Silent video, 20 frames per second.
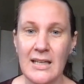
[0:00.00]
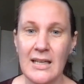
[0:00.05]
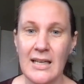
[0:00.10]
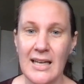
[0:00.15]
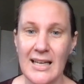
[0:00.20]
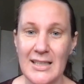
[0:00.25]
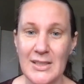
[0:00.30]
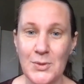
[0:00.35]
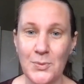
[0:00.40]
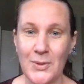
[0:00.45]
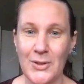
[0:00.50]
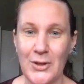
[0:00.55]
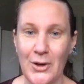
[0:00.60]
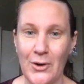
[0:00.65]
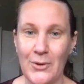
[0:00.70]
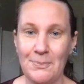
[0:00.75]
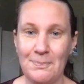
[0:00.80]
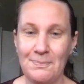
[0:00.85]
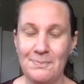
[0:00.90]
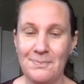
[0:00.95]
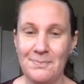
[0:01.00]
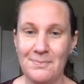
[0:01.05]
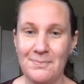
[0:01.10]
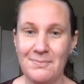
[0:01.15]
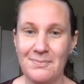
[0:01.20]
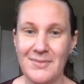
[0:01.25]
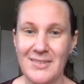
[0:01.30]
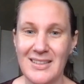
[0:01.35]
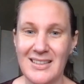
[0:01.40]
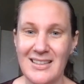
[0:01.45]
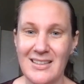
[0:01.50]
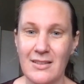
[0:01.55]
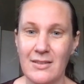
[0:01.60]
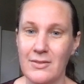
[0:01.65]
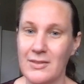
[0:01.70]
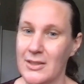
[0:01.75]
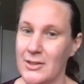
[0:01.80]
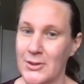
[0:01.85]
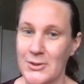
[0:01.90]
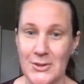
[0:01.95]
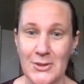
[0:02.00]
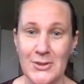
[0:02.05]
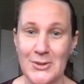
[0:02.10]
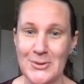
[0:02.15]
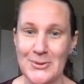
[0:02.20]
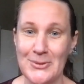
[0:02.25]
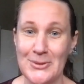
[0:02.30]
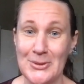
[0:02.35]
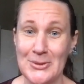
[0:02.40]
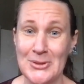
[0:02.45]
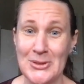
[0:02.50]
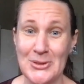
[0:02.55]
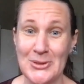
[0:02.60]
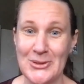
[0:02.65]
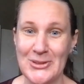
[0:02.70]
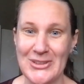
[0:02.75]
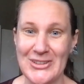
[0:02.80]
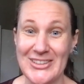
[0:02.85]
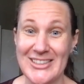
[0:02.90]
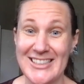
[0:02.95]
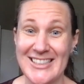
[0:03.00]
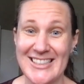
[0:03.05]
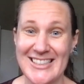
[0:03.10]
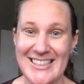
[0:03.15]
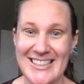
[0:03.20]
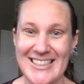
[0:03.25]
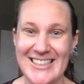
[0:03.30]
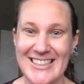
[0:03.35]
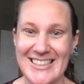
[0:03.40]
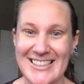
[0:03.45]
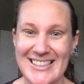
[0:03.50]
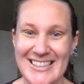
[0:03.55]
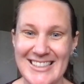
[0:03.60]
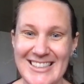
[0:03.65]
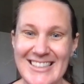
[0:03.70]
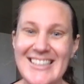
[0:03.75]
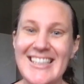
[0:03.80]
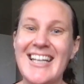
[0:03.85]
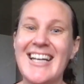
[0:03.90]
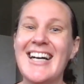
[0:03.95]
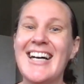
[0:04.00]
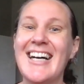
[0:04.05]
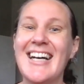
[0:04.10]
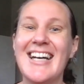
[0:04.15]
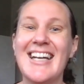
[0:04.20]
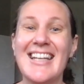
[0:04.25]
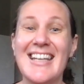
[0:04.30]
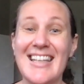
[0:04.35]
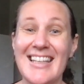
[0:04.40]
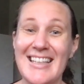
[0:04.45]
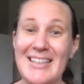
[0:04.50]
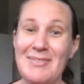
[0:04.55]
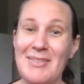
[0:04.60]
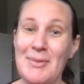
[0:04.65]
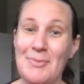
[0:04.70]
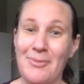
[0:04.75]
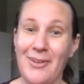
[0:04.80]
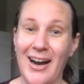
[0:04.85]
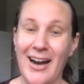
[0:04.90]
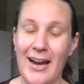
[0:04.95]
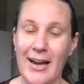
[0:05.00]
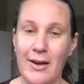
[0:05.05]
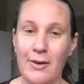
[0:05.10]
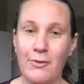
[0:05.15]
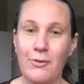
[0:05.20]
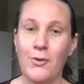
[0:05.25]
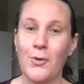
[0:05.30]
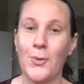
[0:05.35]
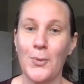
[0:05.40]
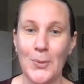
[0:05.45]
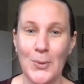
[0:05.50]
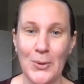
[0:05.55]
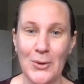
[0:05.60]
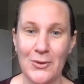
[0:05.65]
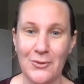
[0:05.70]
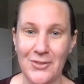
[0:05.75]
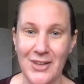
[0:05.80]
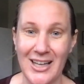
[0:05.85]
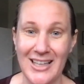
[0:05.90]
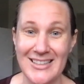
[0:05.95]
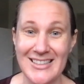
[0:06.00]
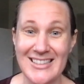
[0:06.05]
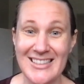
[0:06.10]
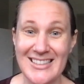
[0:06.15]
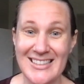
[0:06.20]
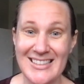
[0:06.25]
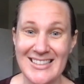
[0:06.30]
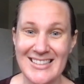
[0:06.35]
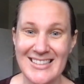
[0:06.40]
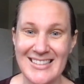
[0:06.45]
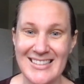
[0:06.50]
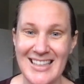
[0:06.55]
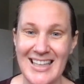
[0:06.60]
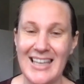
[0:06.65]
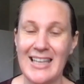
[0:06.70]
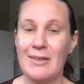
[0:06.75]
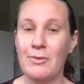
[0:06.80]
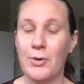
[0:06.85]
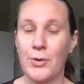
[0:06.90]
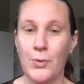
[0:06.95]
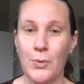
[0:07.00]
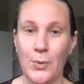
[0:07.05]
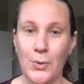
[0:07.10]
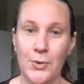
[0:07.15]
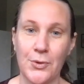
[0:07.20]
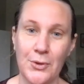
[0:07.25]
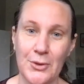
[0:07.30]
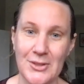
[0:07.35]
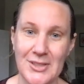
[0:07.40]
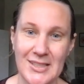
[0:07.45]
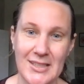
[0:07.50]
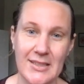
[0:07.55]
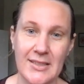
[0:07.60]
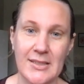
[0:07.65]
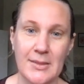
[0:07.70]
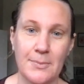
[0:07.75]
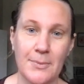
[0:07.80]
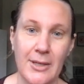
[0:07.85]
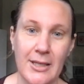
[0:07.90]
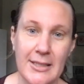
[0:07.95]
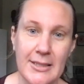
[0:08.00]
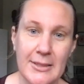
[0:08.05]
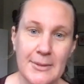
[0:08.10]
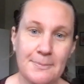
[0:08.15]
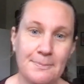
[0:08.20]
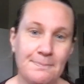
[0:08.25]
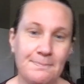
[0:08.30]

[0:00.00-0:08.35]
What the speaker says: As we go, because it's a real short notice, let me pray for all of us and with all of those things in mind.